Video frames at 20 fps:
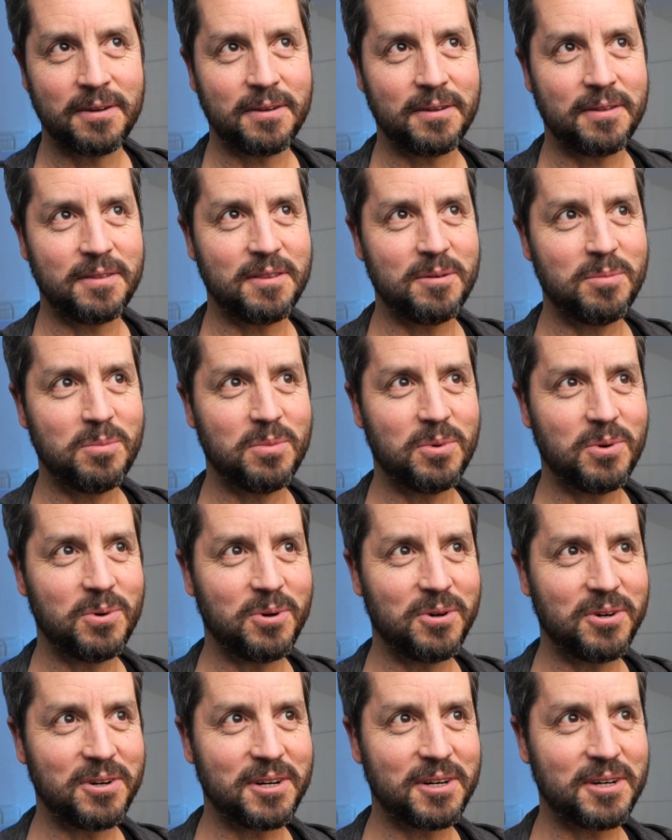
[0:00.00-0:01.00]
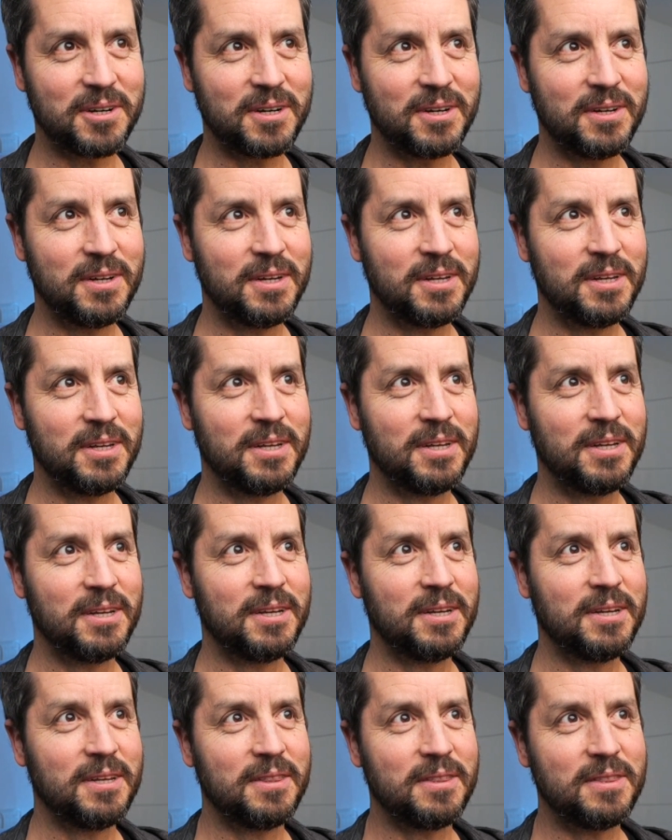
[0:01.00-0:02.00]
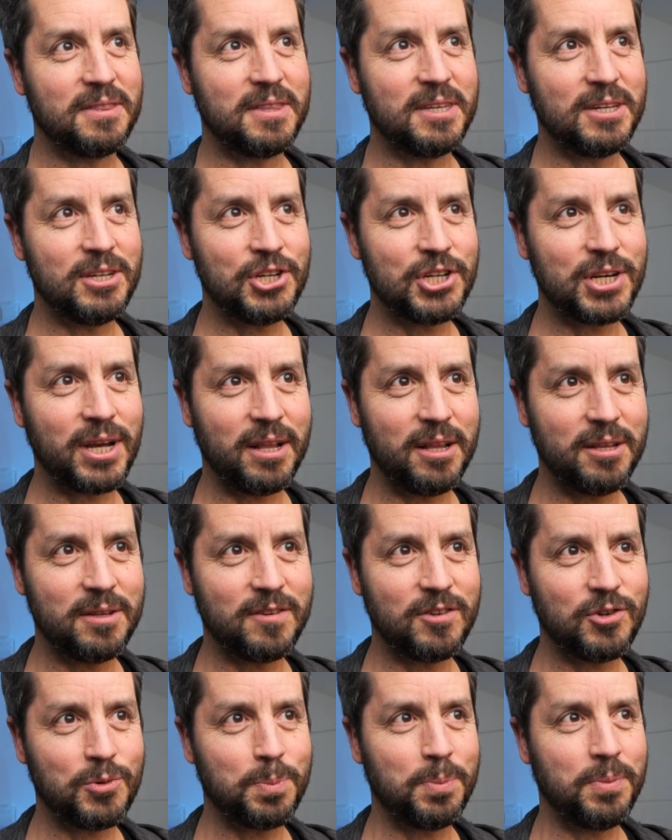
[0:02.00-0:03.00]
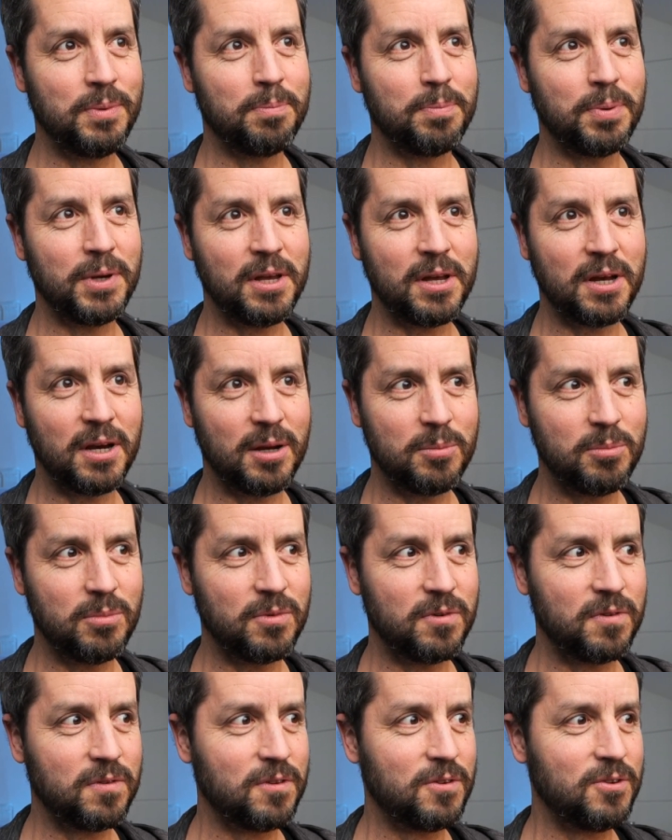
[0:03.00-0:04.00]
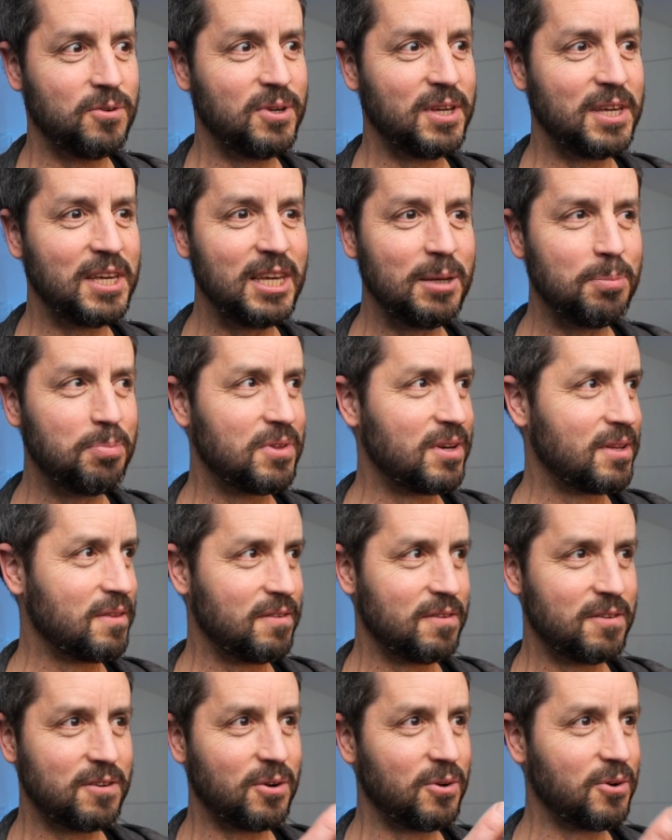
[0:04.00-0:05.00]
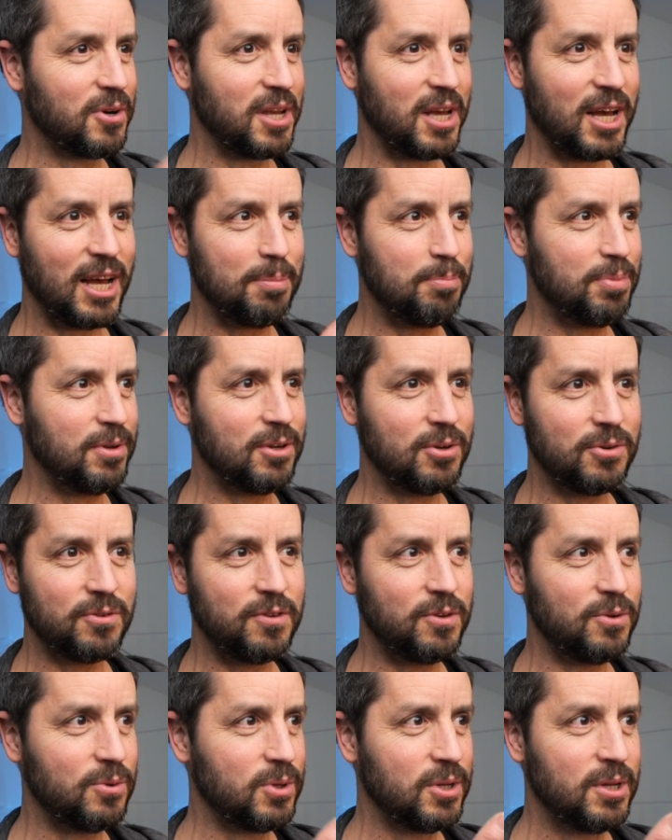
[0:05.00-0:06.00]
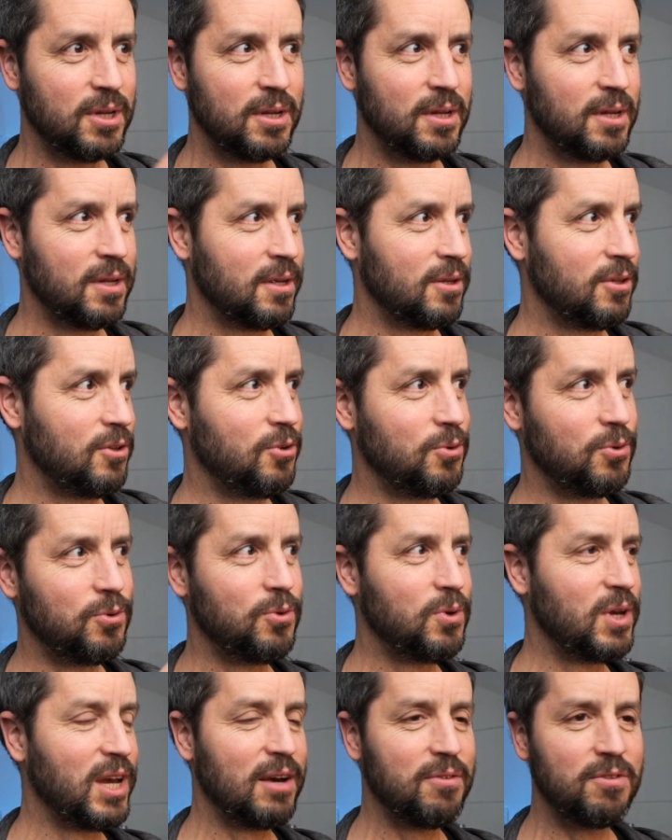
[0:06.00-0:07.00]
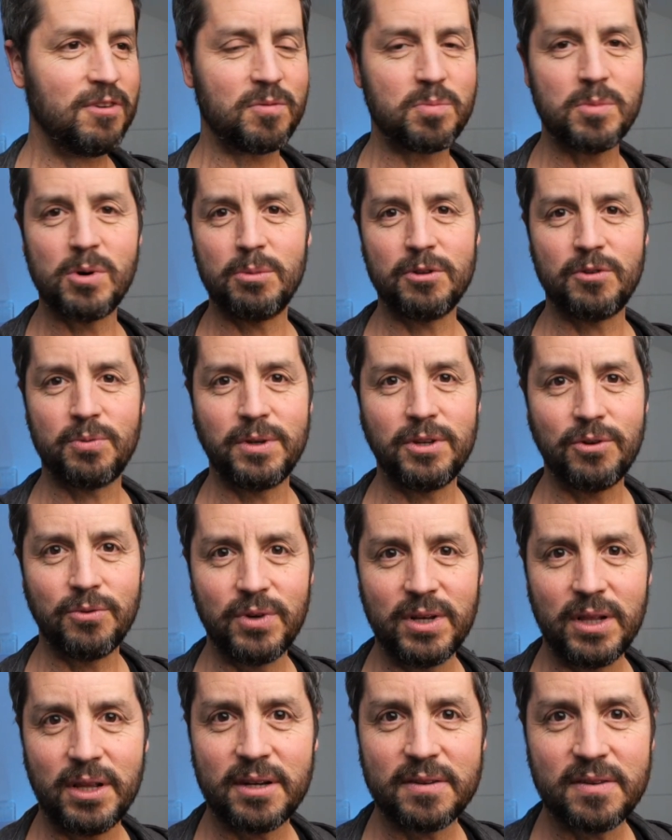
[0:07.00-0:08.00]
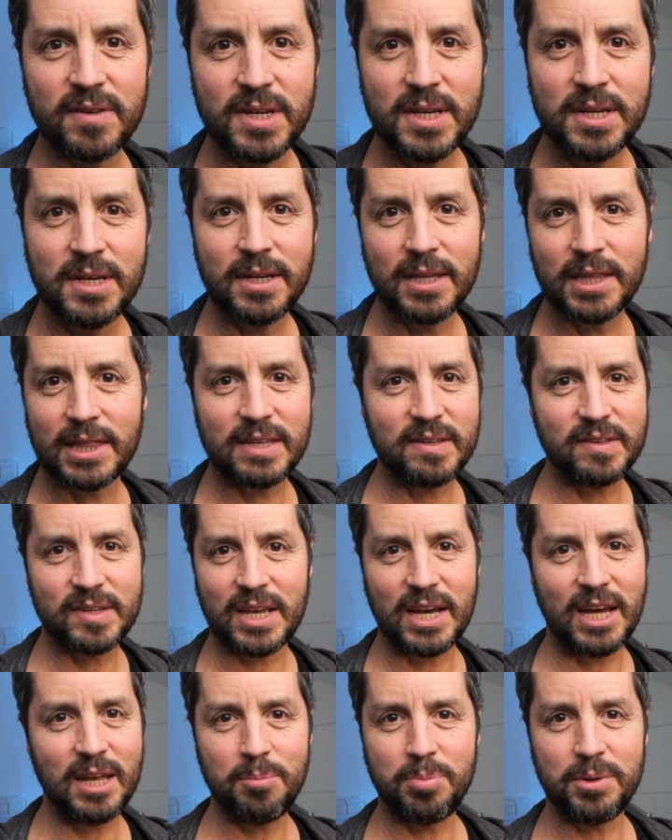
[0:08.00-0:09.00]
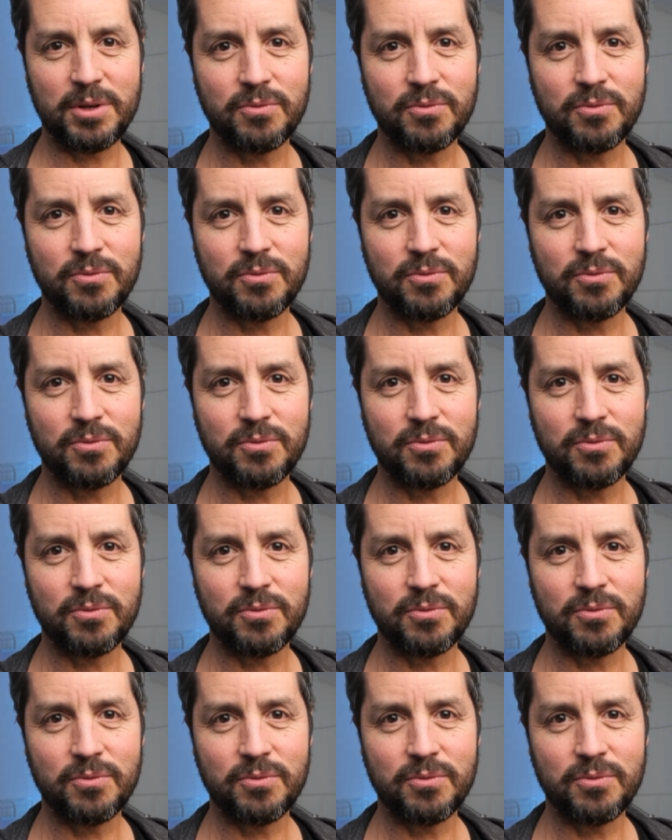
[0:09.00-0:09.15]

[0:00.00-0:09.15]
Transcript: the more the challenge becomes to keep that story up, because you have these moments when you realize this can't be